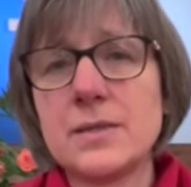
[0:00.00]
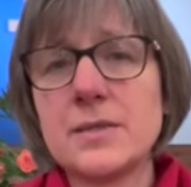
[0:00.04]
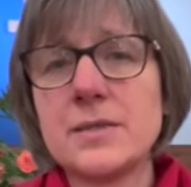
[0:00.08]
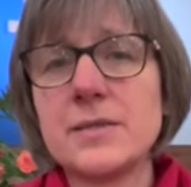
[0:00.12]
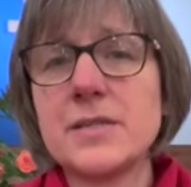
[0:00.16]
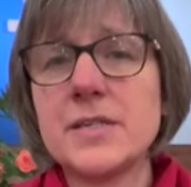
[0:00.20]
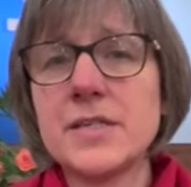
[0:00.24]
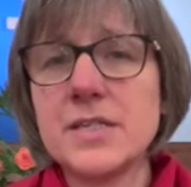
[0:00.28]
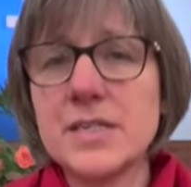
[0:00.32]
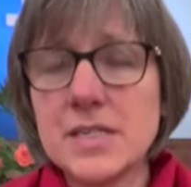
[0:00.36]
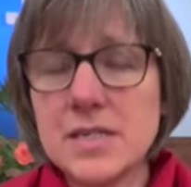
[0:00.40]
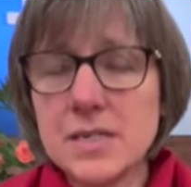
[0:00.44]

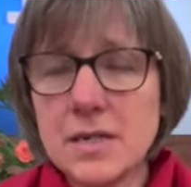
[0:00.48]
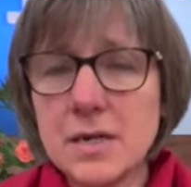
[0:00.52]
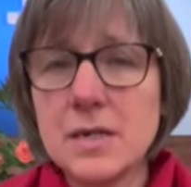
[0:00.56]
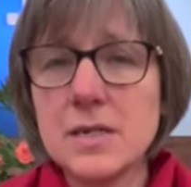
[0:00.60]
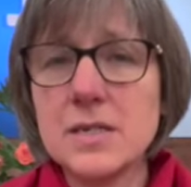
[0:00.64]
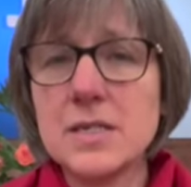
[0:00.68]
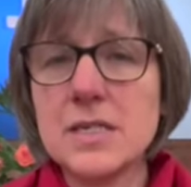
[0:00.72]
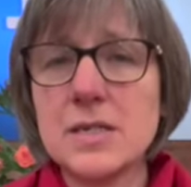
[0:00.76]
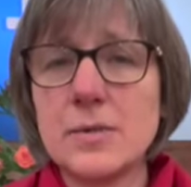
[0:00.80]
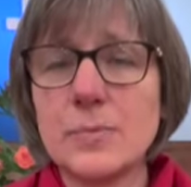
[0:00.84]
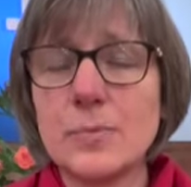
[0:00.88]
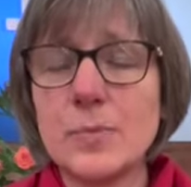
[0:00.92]
The
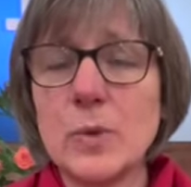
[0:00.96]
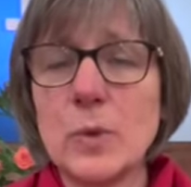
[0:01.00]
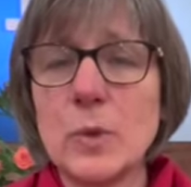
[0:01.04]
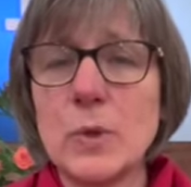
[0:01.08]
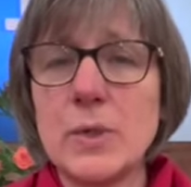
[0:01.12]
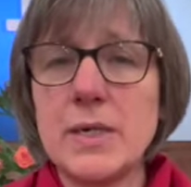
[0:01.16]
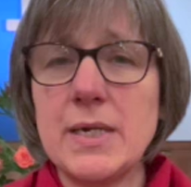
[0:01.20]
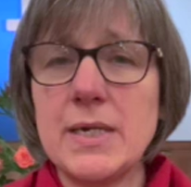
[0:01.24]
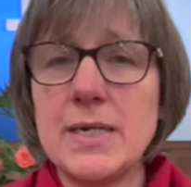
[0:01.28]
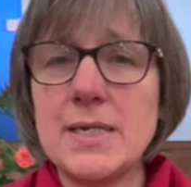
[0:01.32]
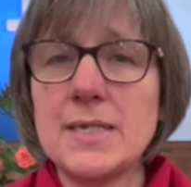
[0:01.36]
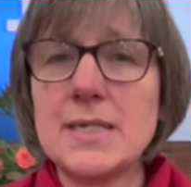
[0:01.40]
starting
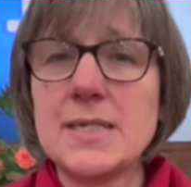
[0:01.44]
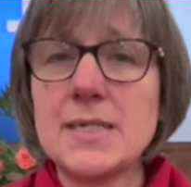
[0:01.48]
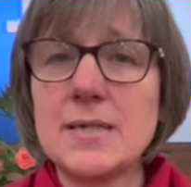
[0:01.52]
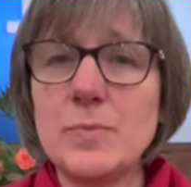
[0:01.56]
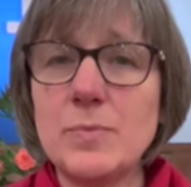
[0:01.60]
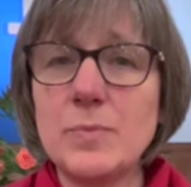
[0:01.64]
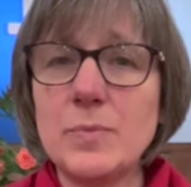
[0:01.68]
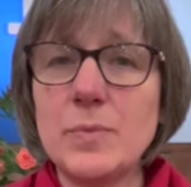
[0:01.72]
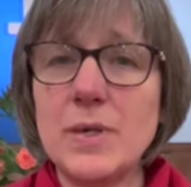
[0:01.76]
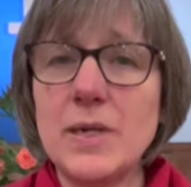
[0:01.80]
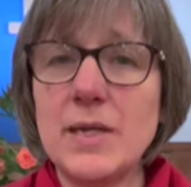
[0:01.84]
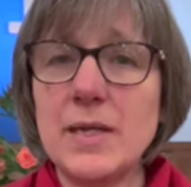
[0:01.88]
point is
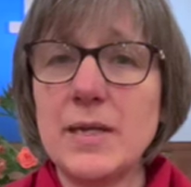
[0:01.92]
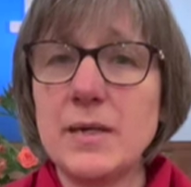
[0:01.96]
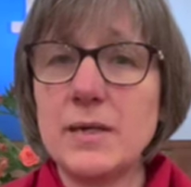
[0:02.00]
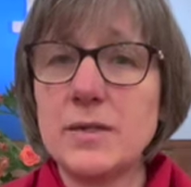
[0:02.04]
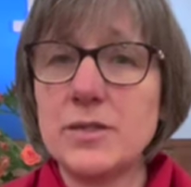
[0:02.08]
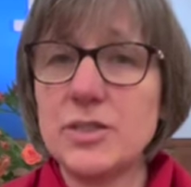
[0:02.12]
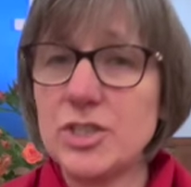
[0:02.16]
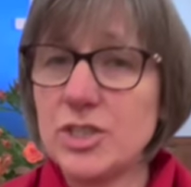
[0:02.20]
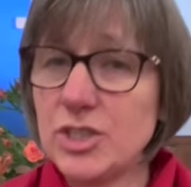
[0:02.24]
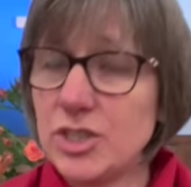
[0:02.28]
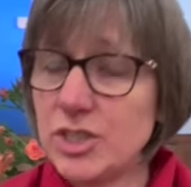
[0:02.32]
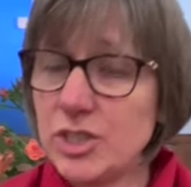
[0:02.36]
simply
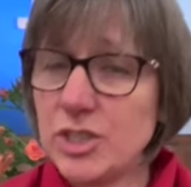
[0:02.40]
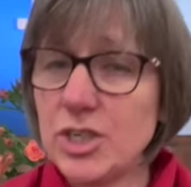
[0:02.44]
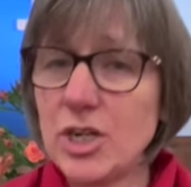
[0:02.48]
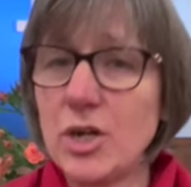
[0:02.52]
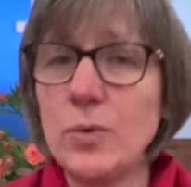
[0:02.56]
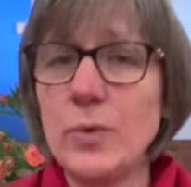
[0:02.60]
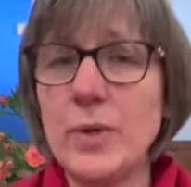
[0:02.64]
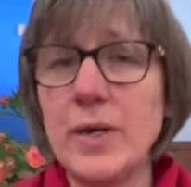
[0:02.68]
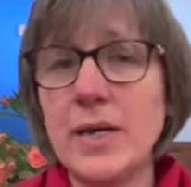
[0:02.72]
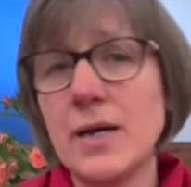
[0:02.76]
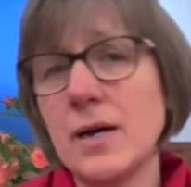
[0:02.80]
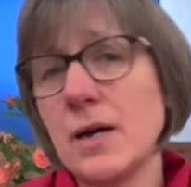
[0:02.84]

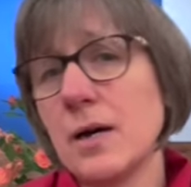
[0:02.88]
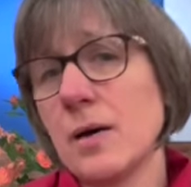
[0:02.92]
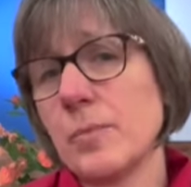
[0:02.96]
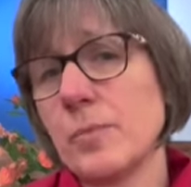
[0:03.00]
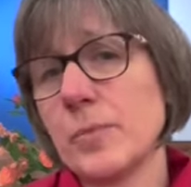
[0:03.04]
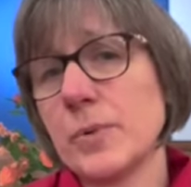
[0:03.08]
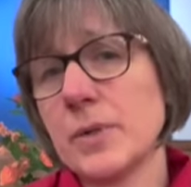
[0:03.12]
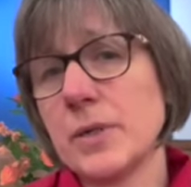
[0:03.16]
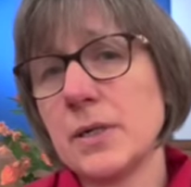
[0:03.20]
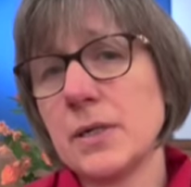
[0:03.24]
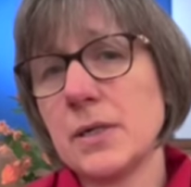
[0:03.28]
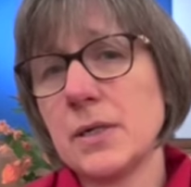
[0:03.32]
showing
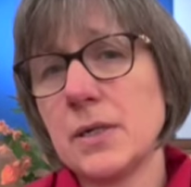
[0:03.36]
up.